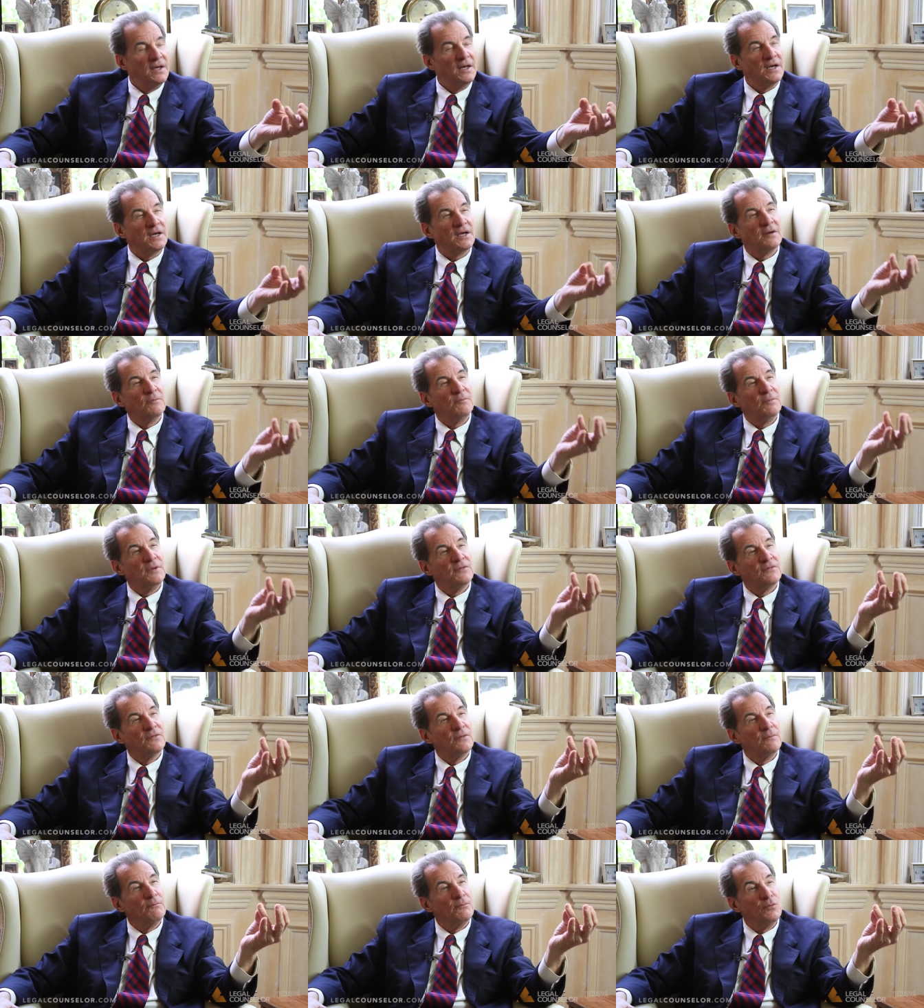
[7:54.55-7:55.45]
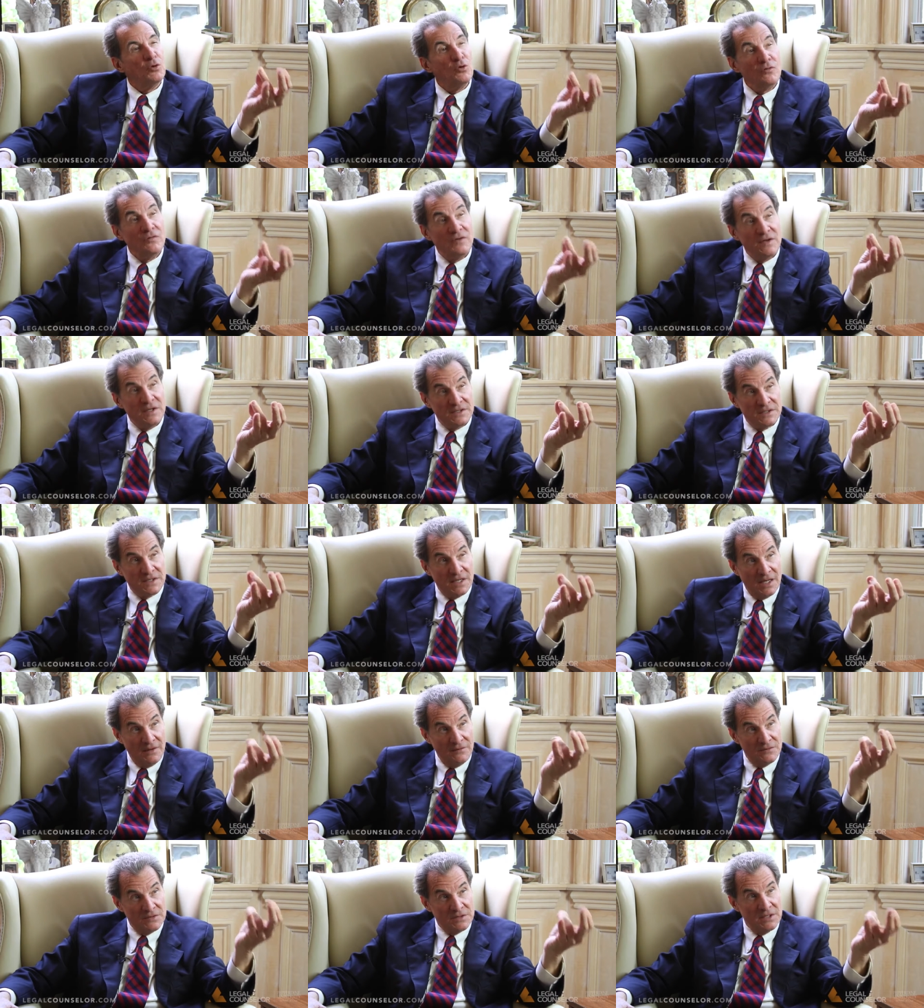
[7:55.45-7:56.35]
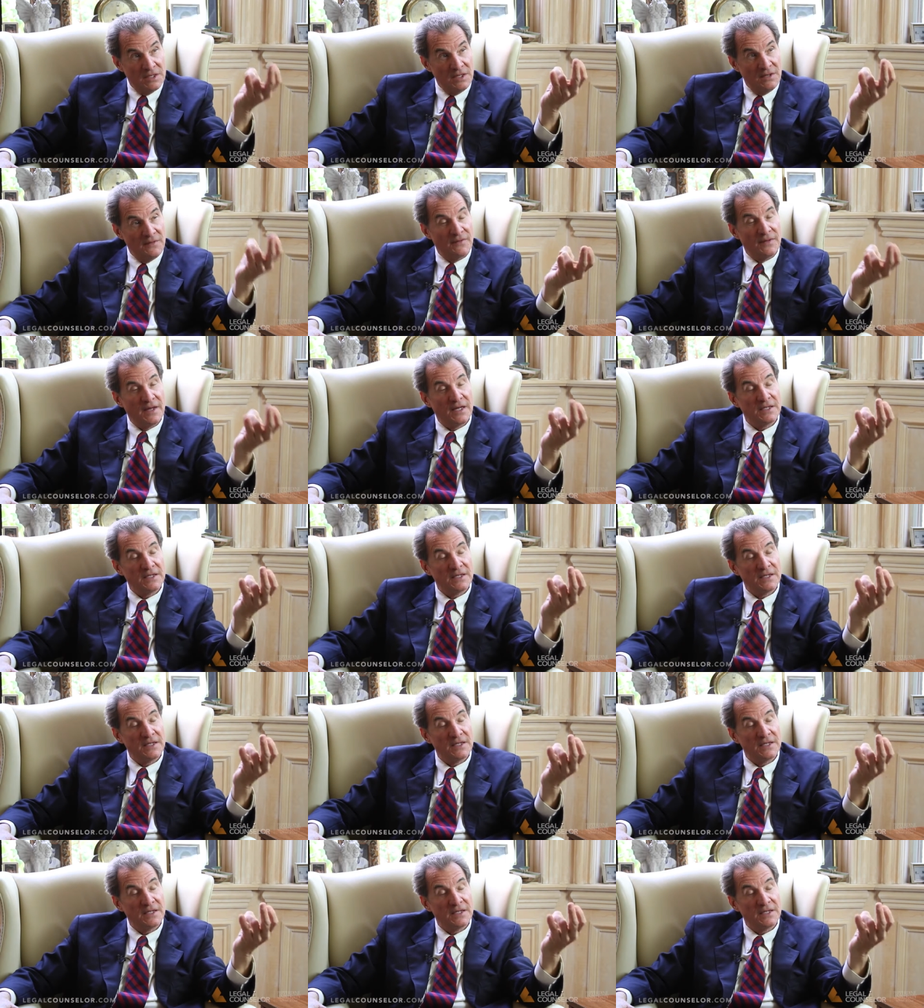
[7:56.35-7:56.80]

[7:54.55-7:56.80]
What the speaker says: It can be from movies they've seen.